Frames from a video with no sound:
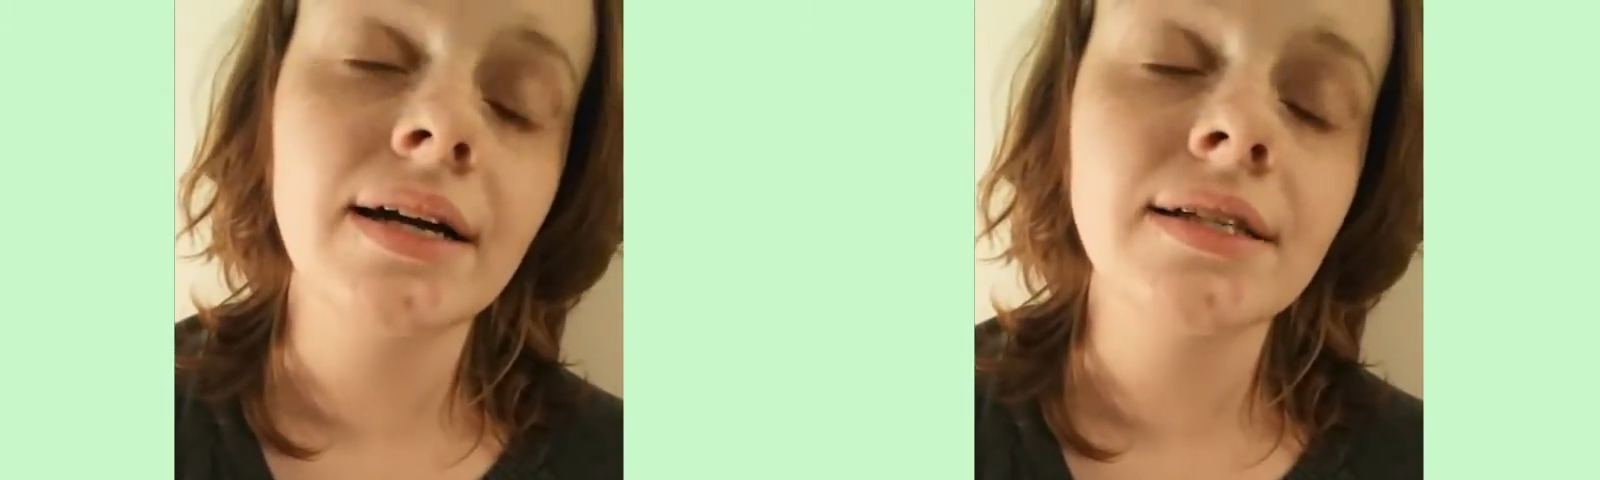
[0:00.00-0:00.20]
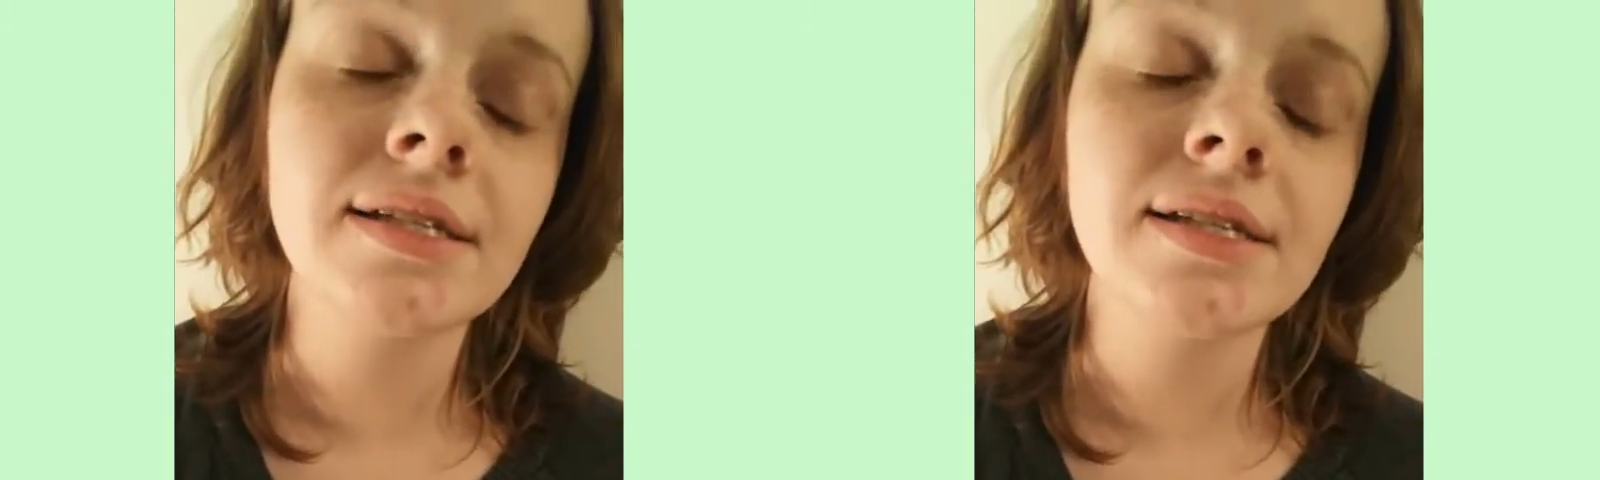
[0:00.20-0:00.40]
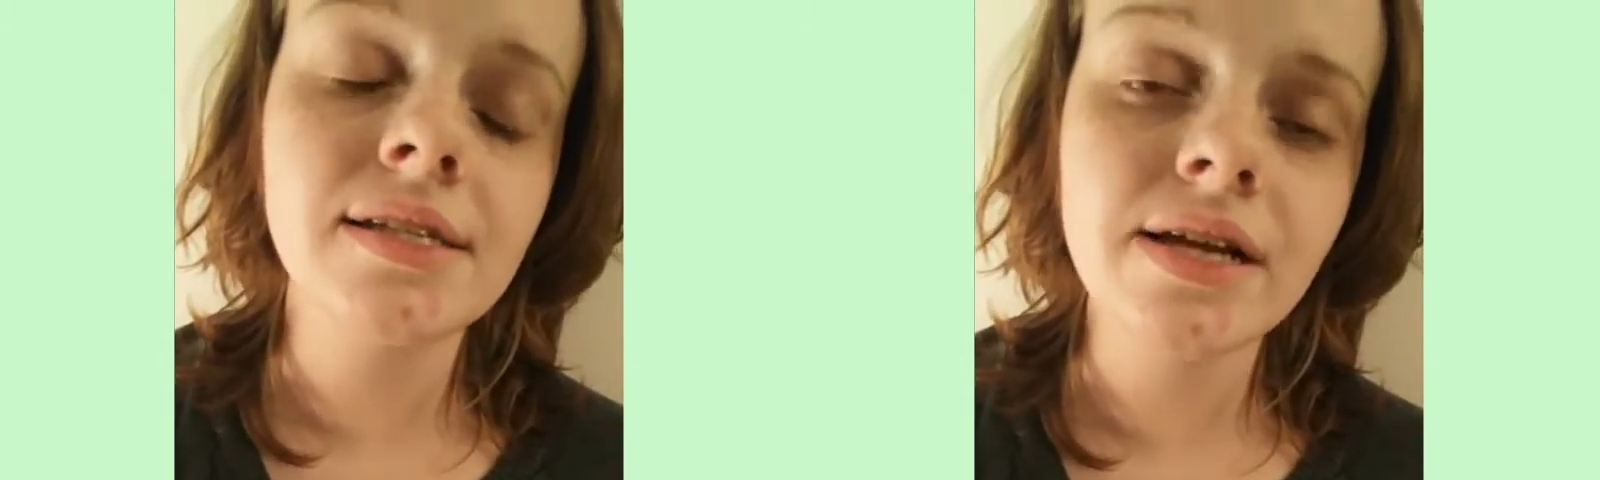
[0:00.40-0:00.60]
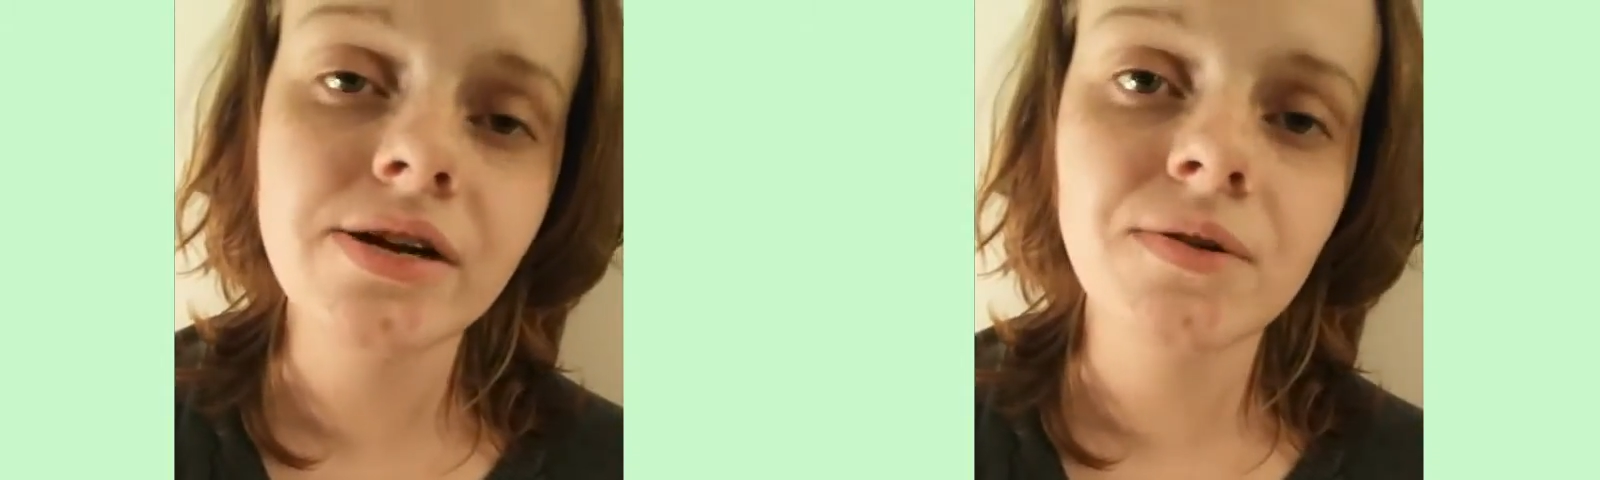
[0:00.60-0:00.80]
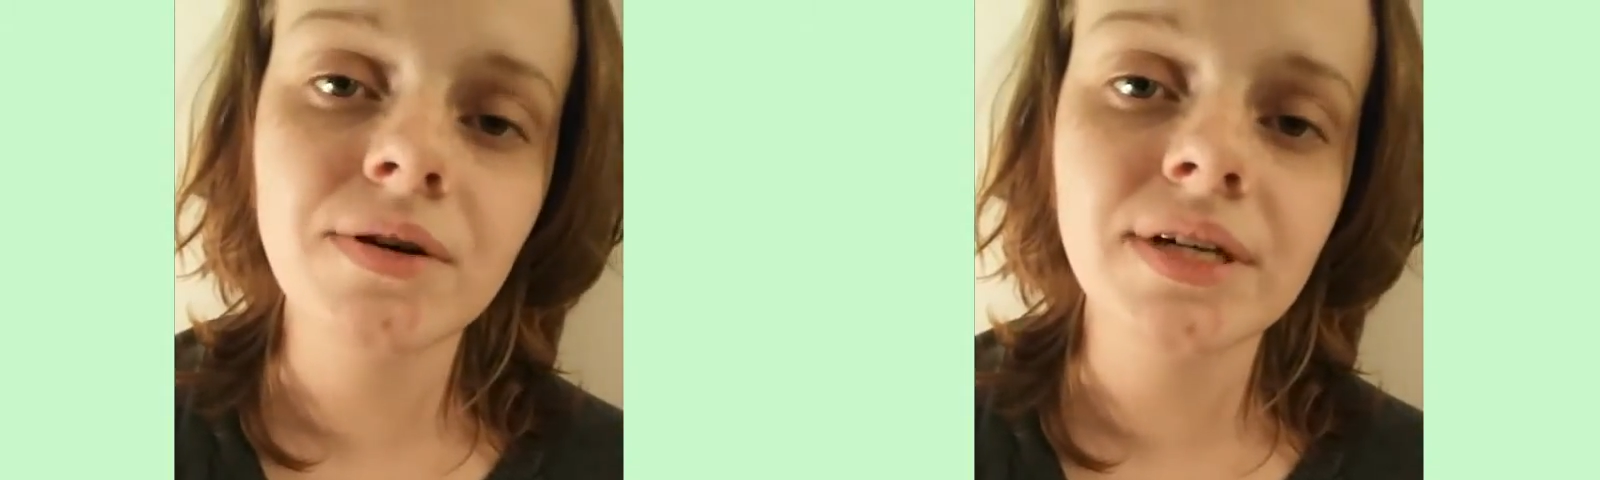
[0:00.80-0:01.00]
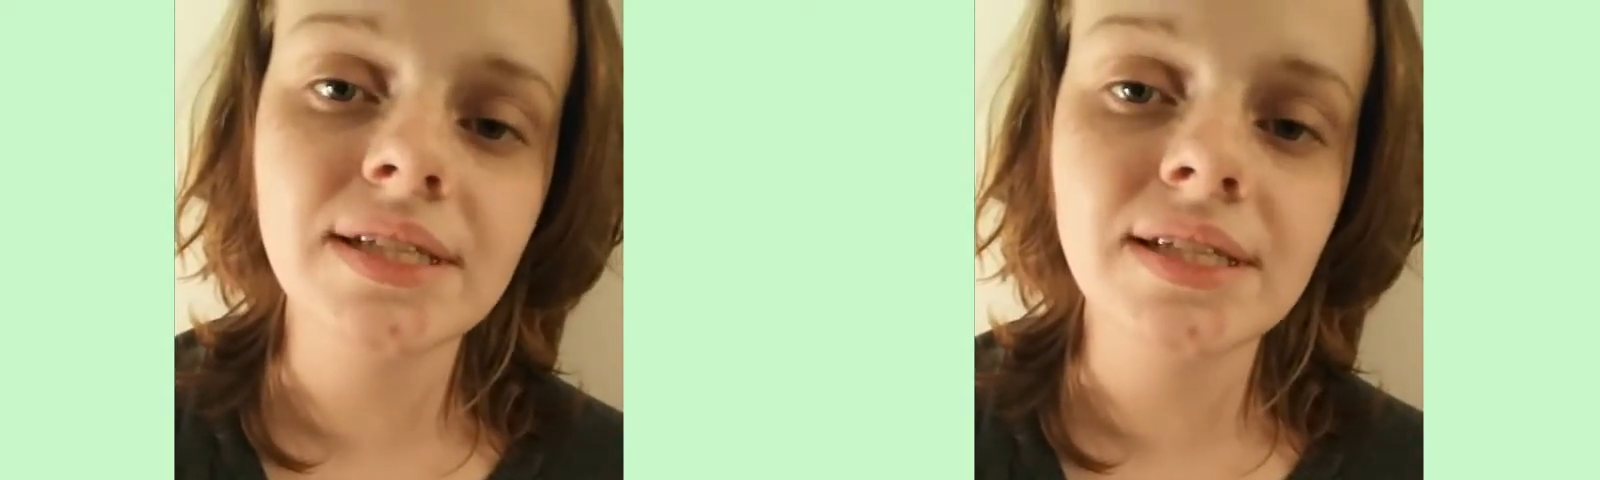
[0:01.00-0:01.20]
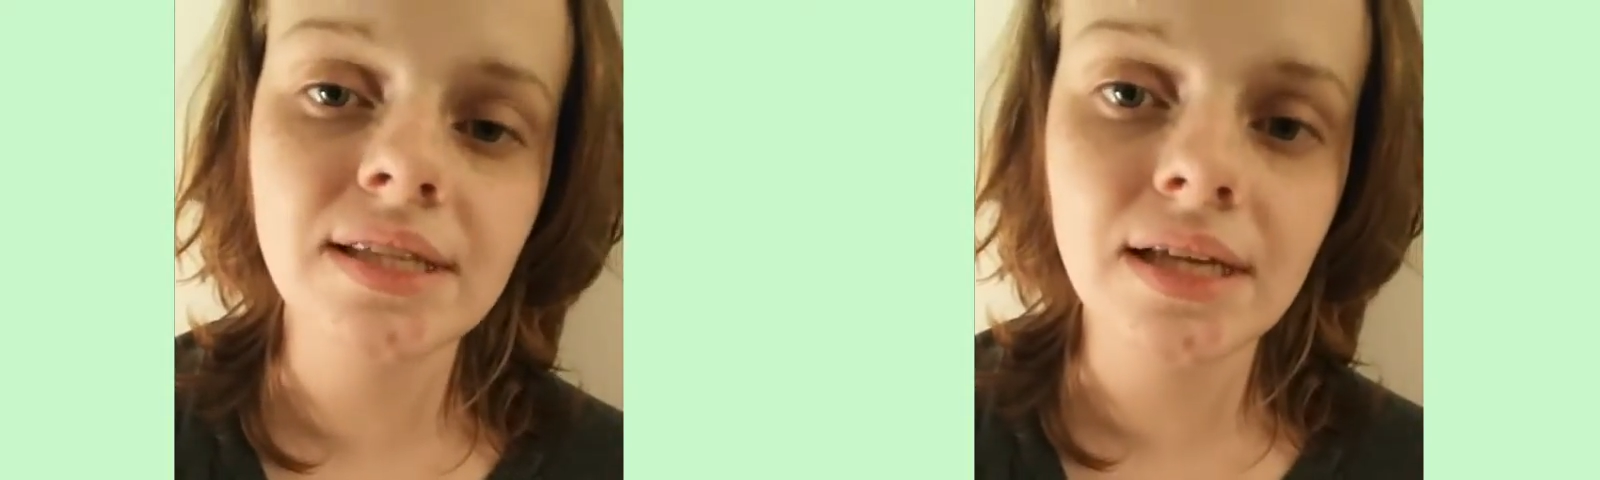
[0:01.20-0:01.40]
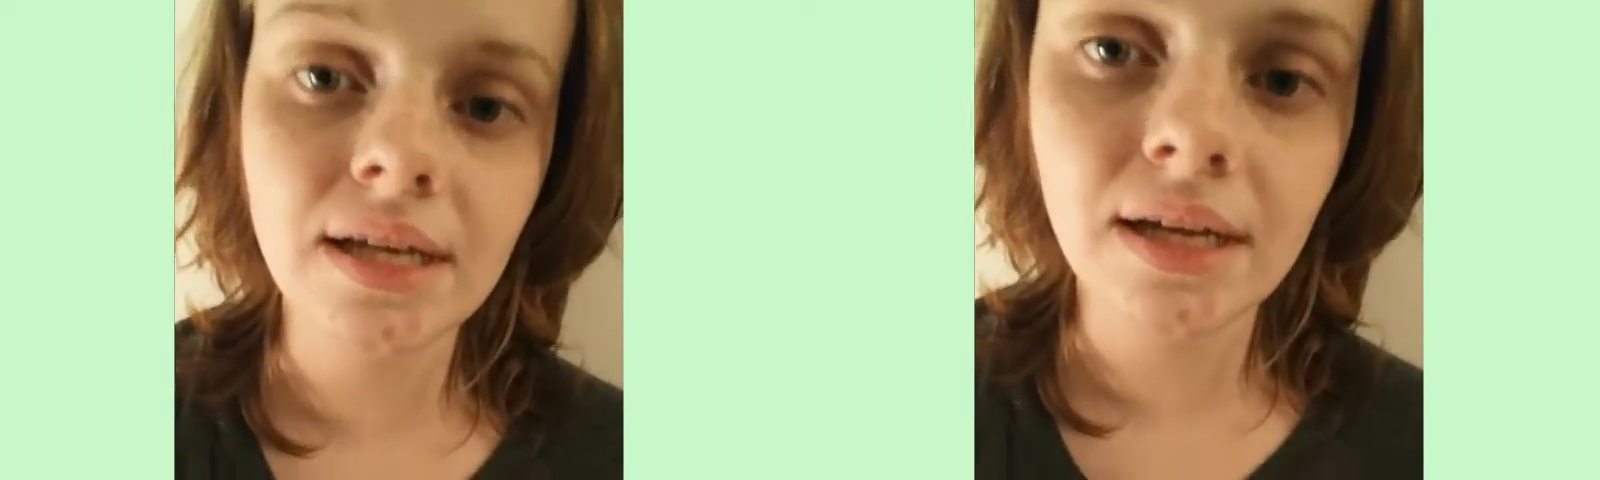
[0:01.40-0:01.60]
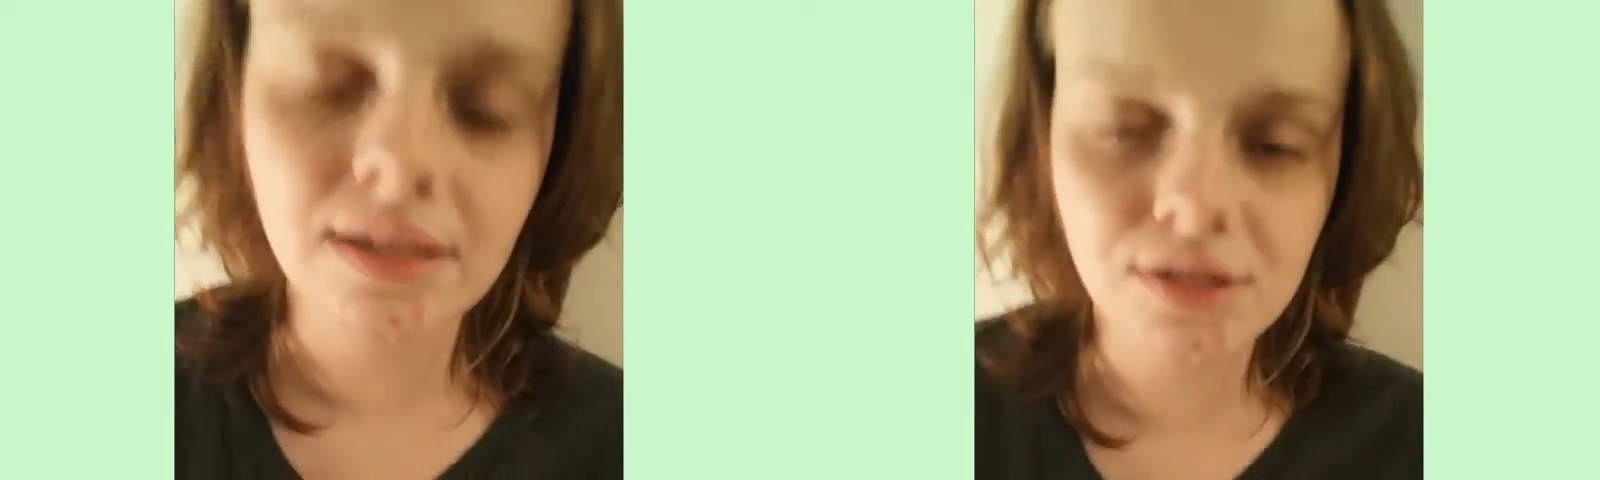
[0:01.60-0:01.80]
on steroids thing,